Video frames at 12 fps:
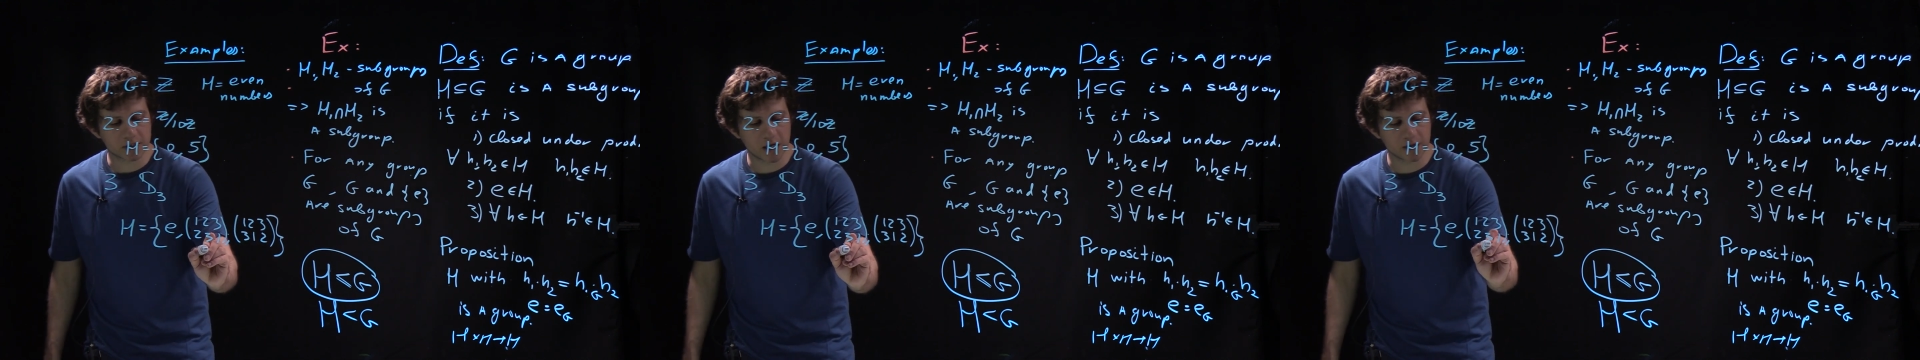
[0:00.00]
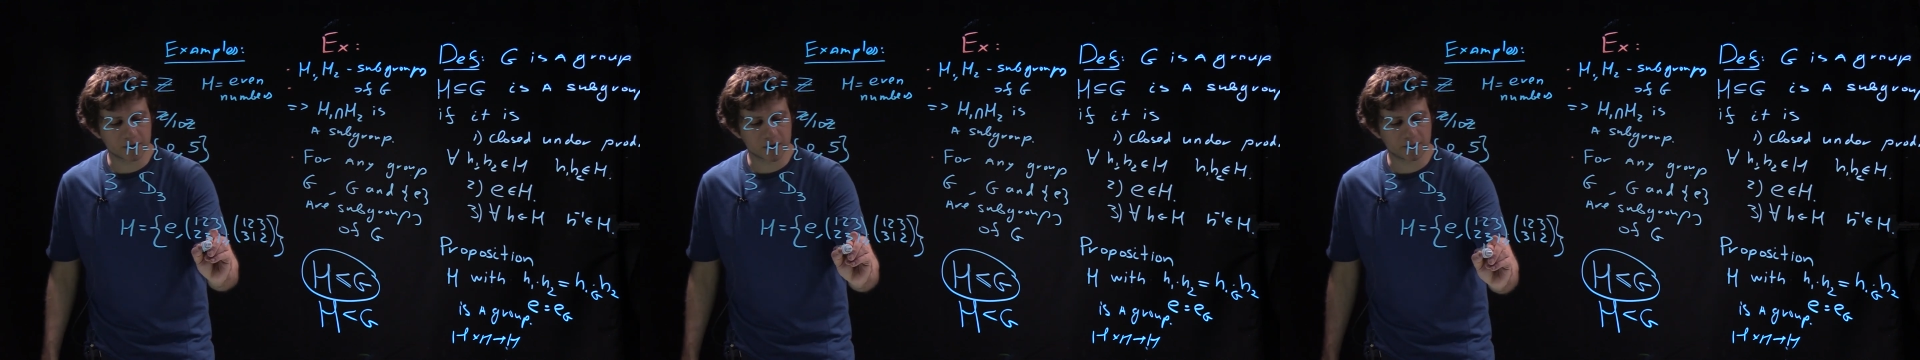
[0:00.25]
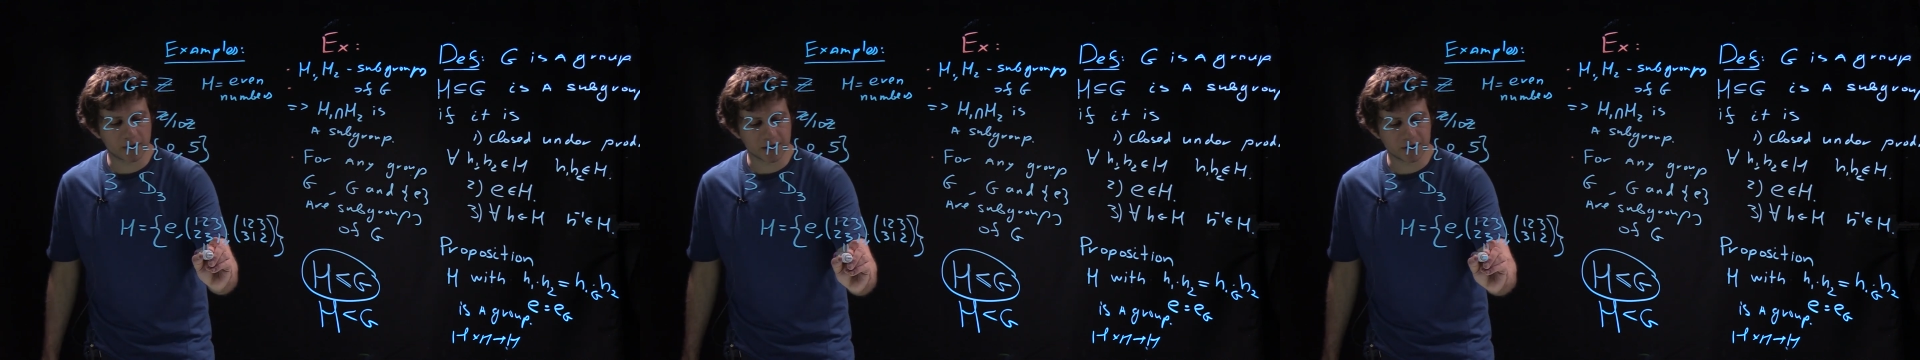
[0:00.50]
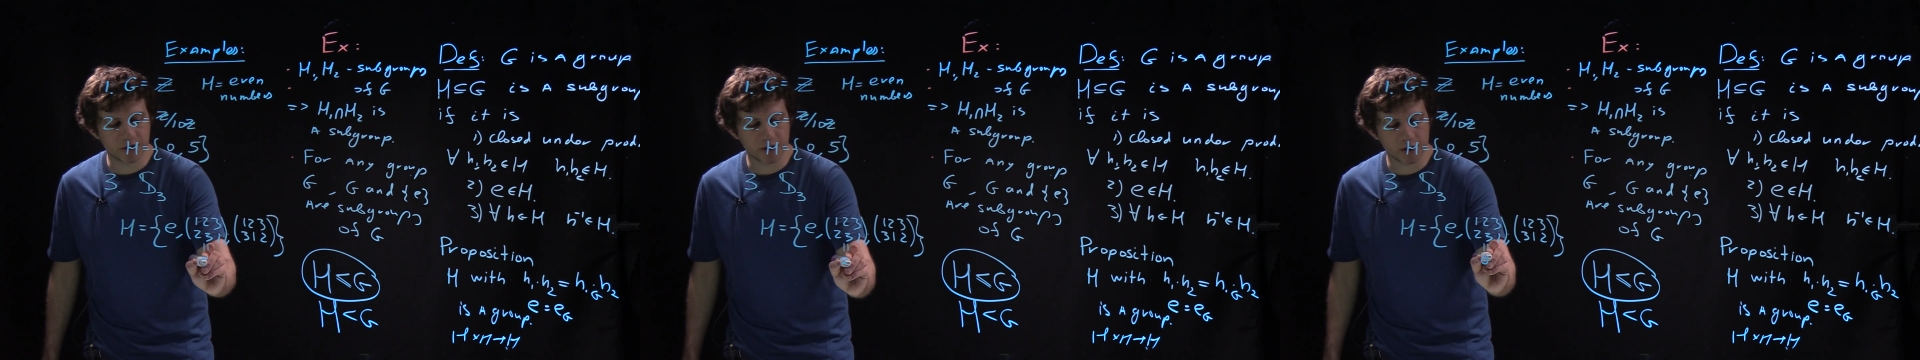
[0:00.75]
element by
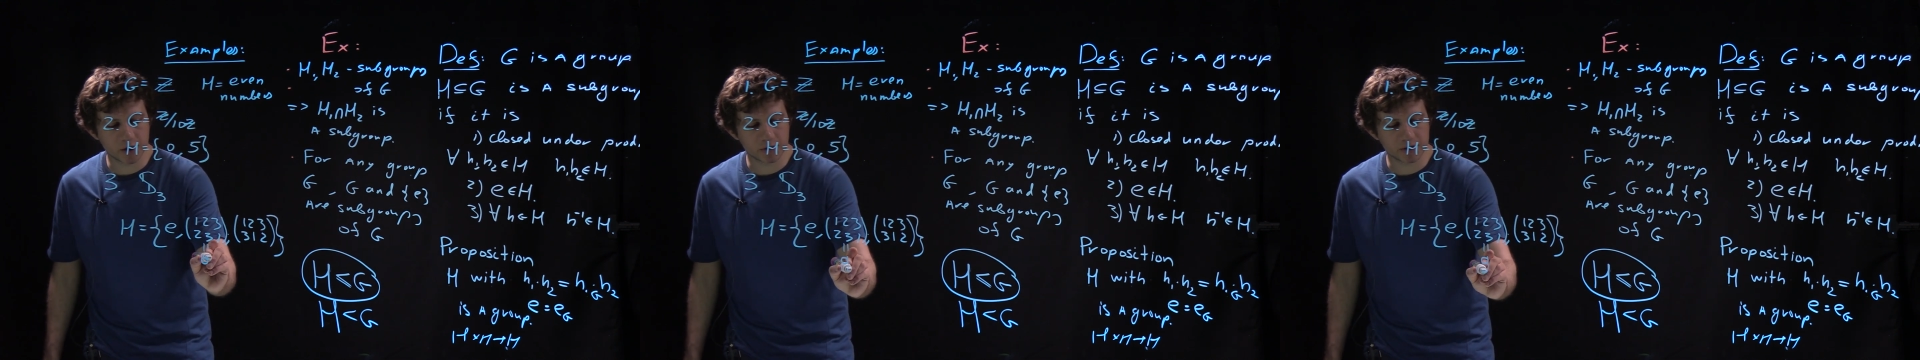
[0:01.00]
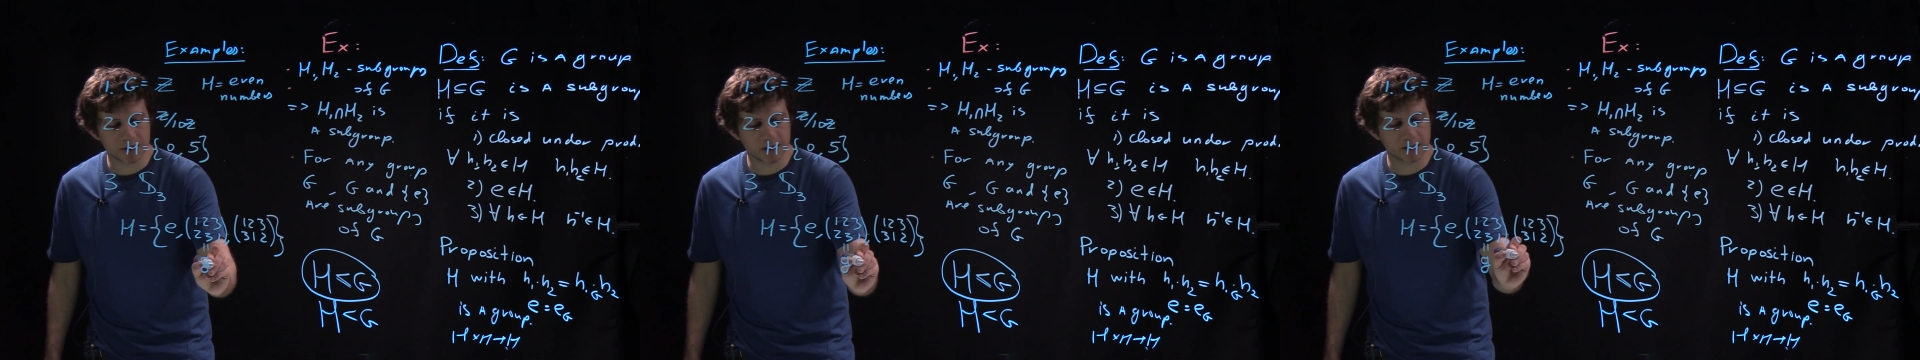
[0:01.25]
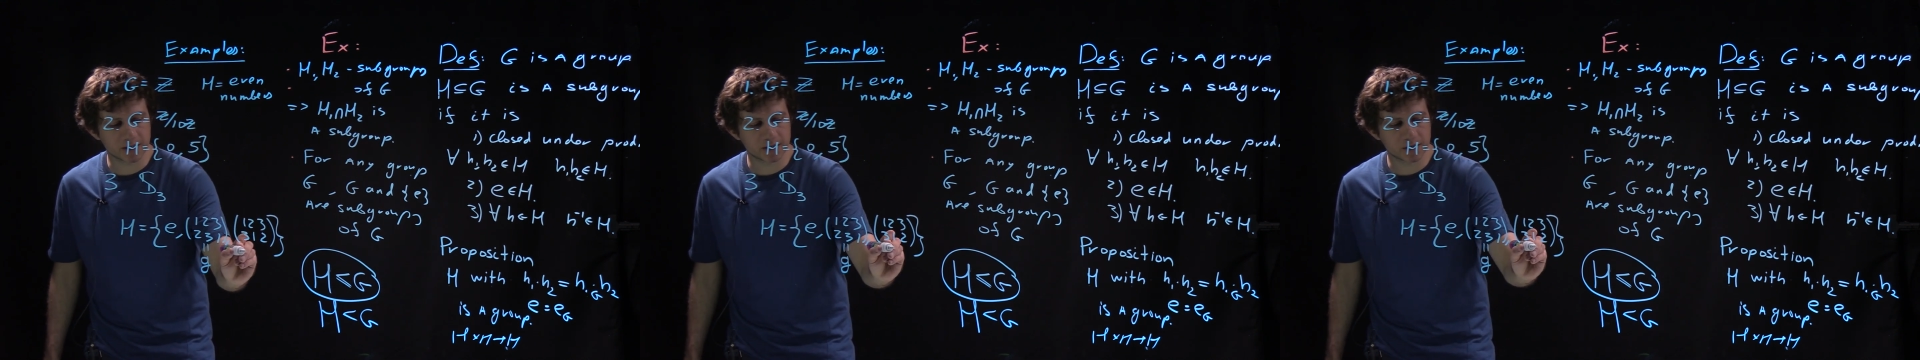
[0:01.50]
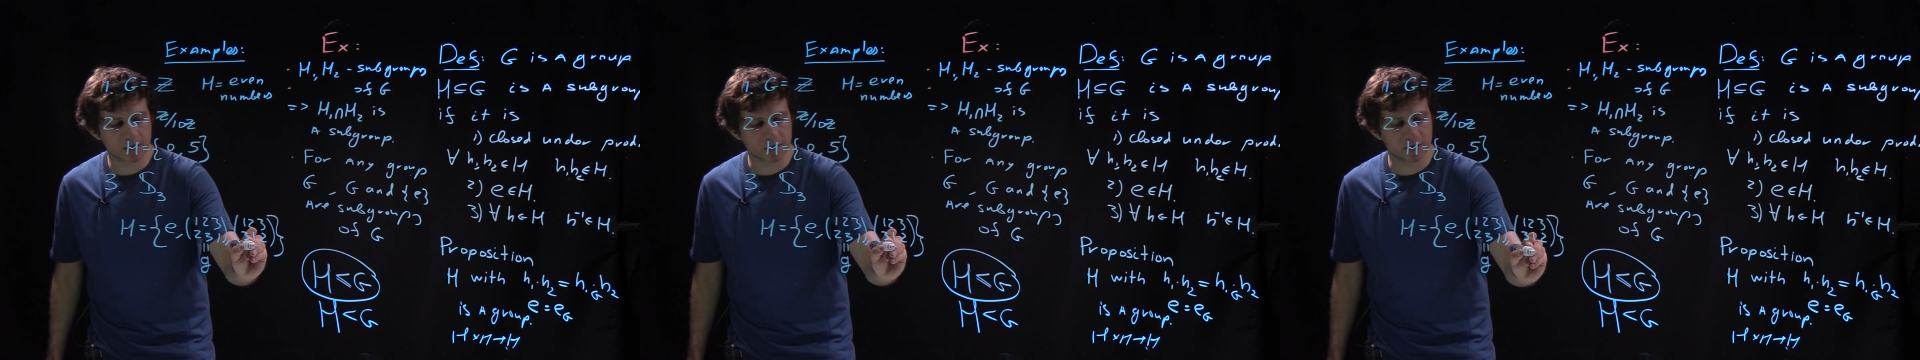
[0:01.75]
G, you'll see that
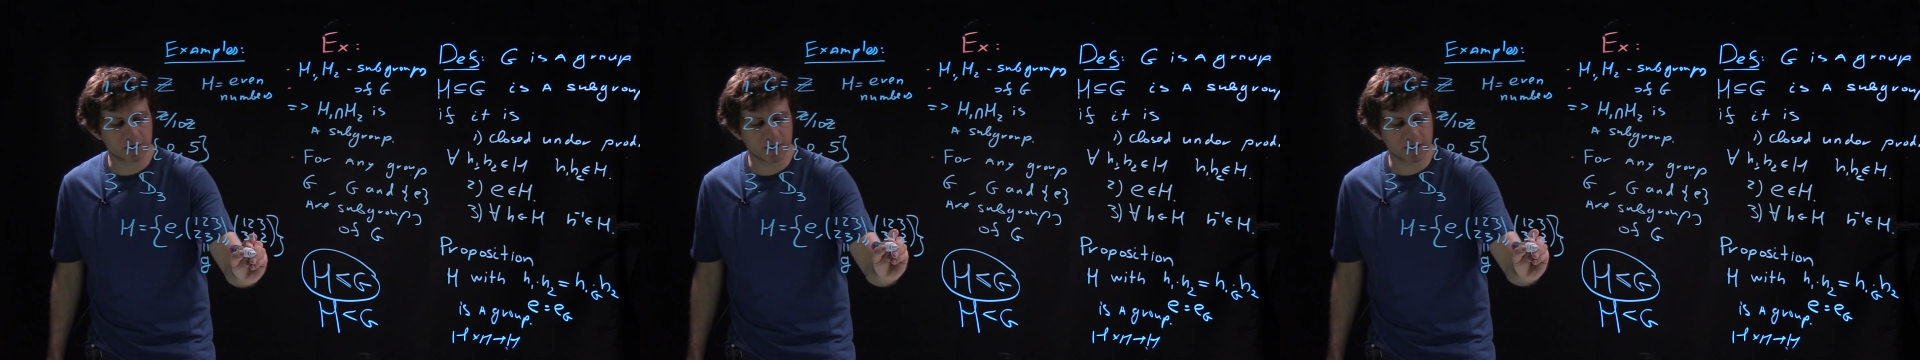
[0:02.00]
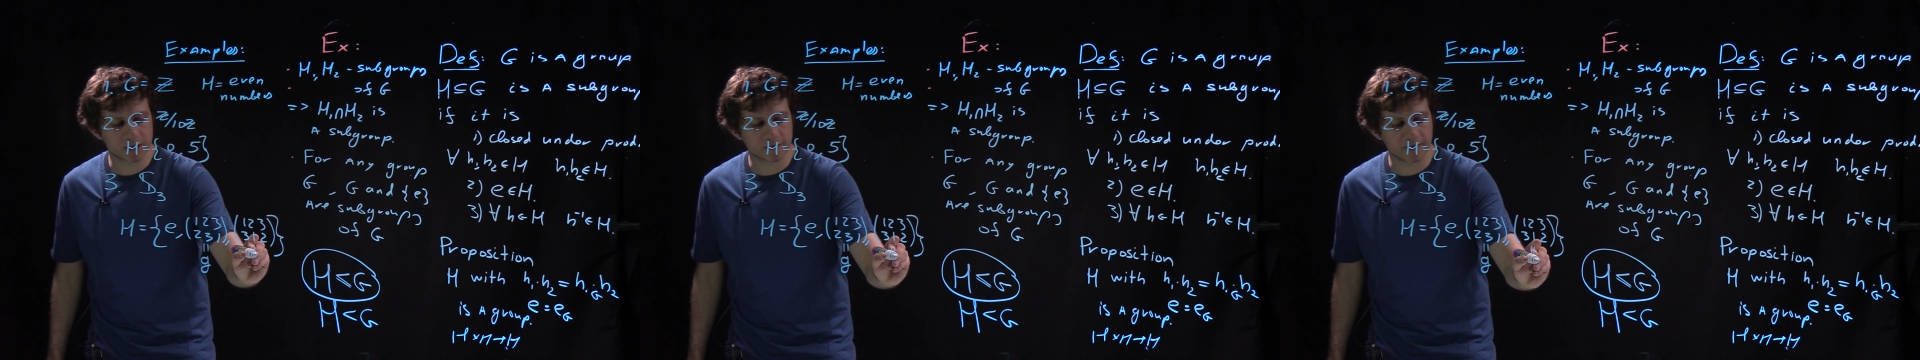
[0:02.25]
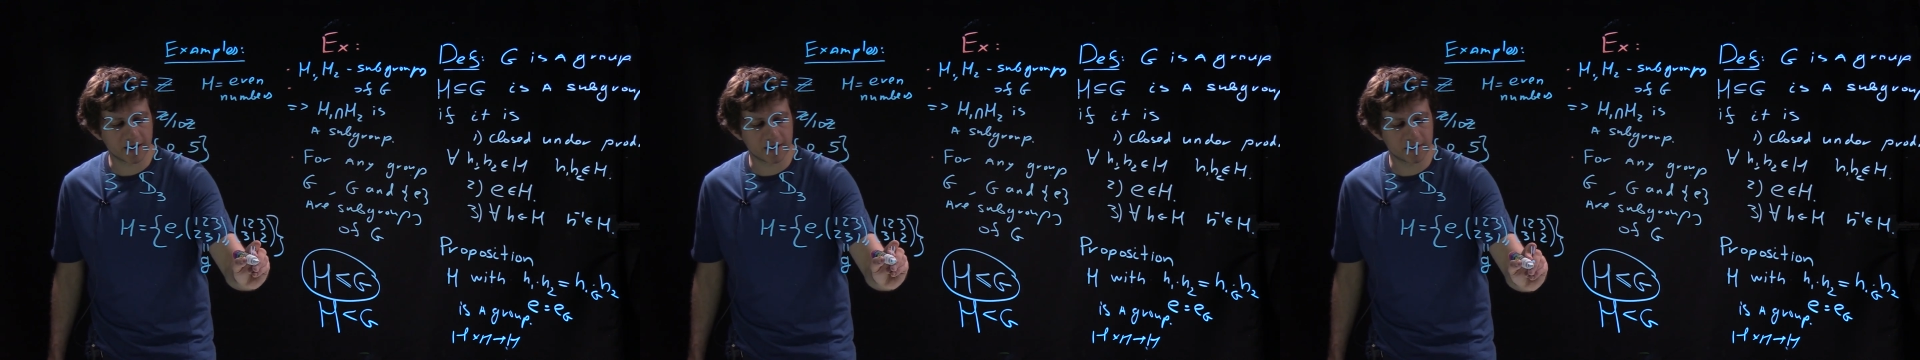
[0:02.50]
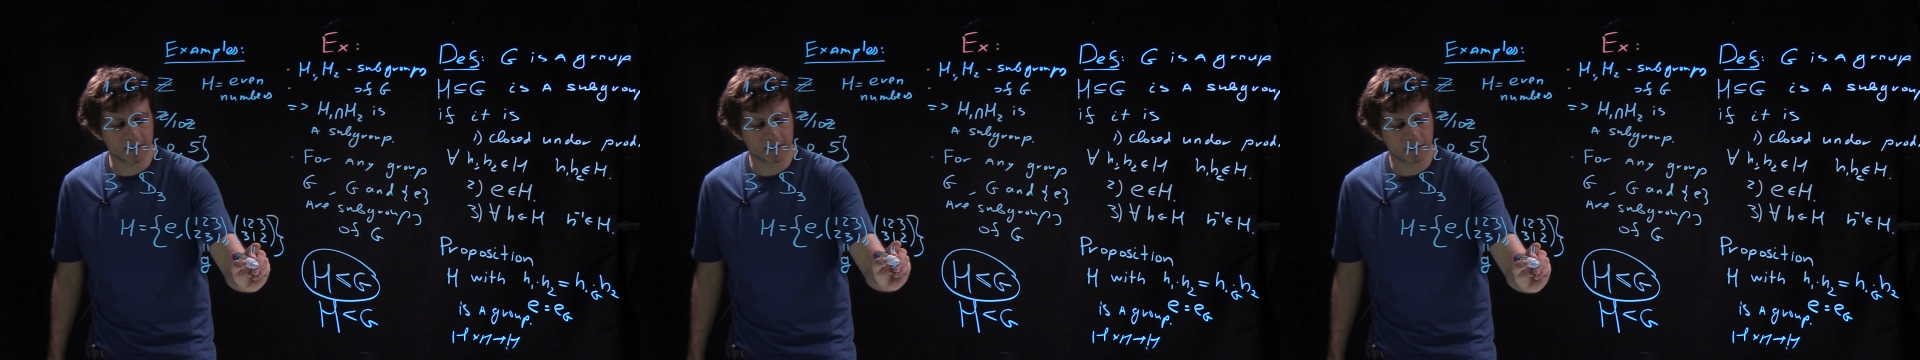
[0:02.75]
this is G
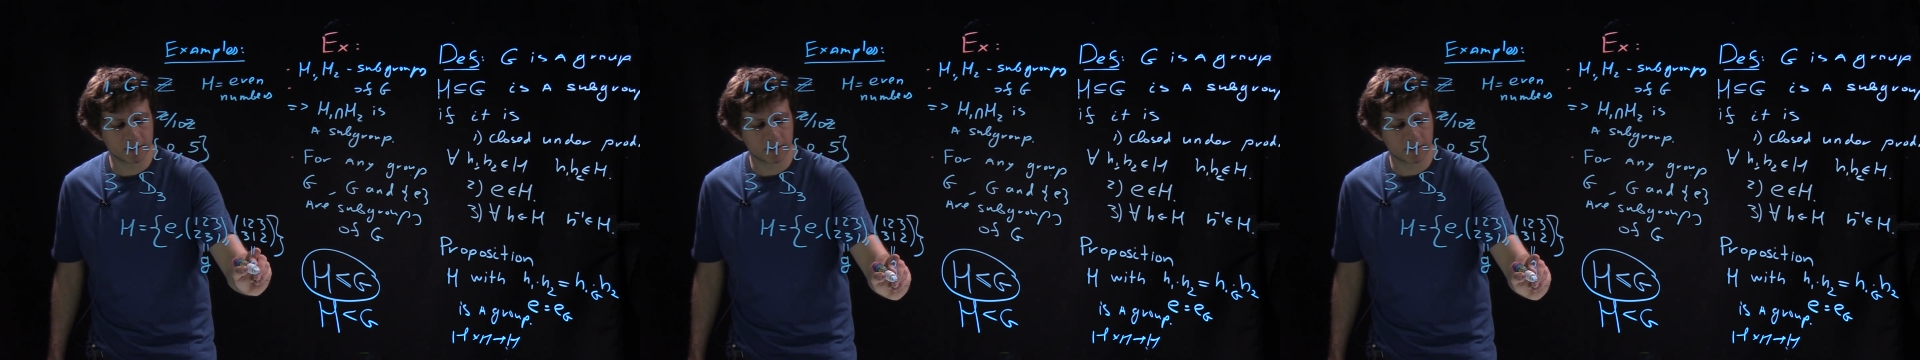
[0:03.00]
squared,